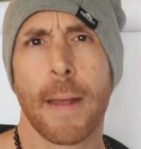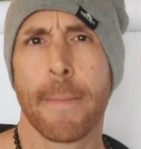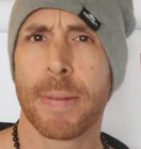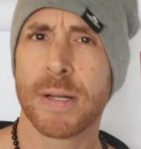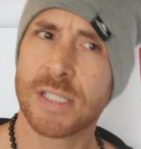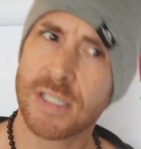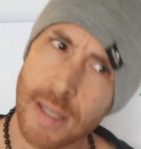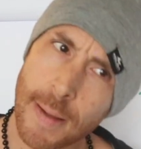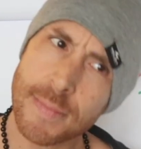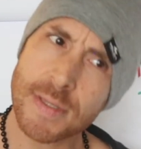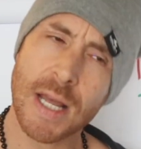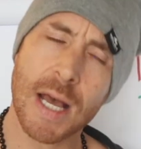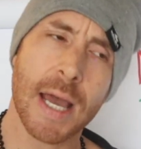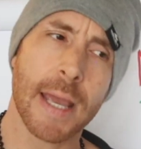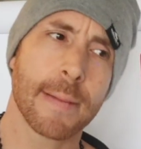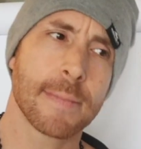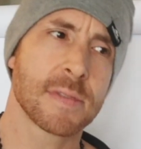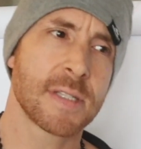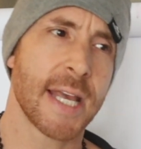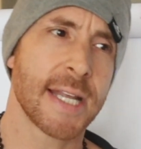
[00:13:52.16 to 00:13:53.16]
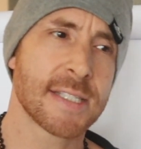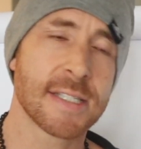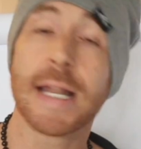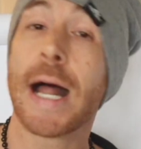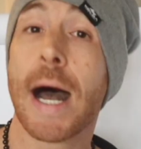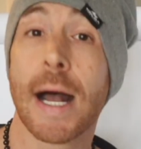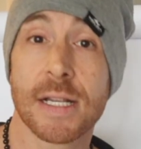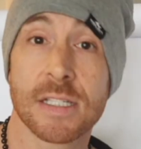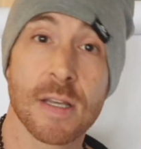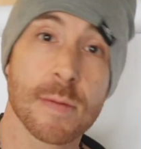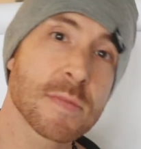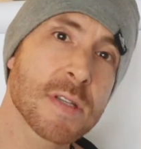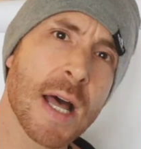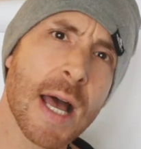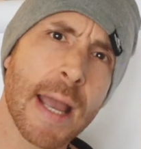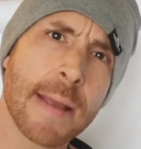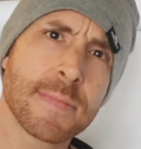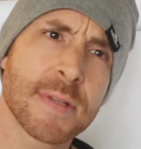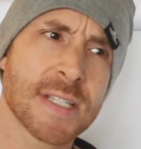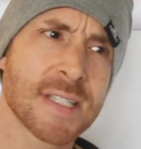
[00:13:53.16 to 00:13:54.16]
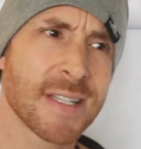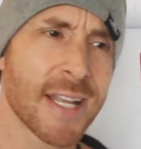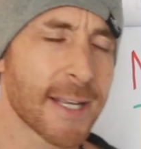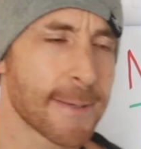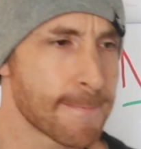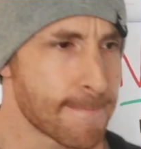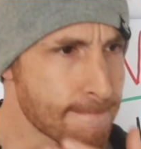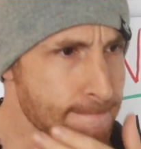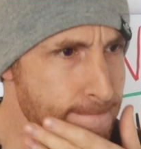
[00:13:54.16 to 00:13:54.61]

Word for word: But sometimes it's not. Sometimes it's like,